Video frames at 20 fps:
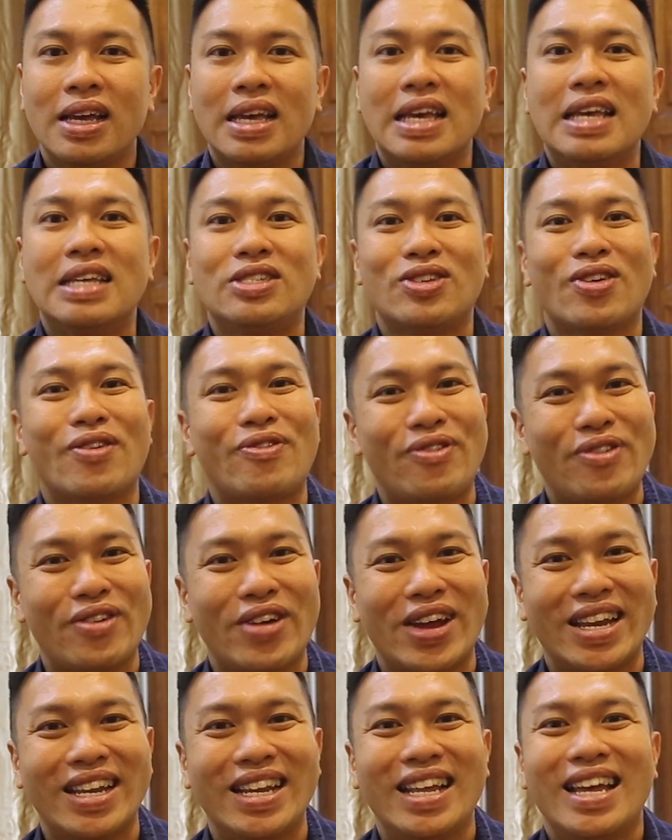is your
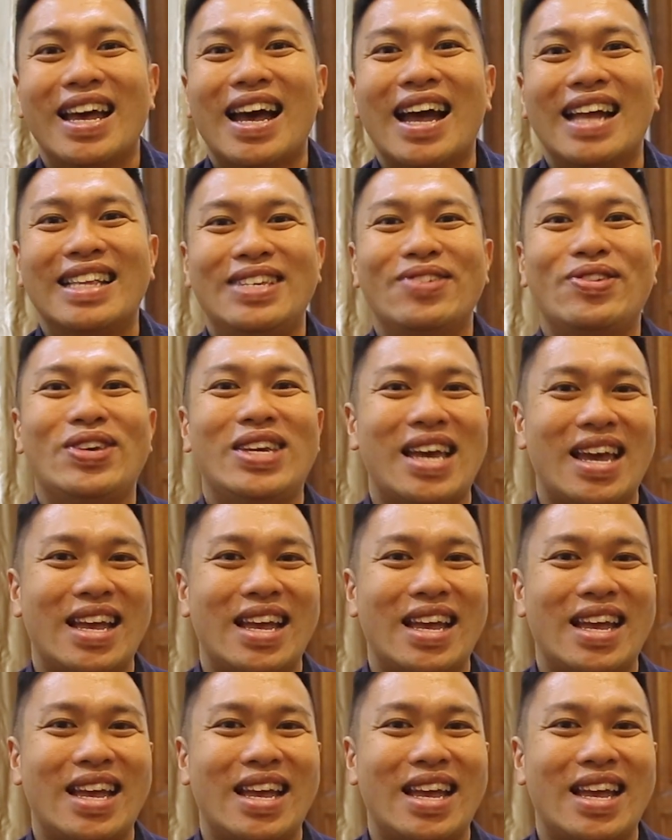friend until it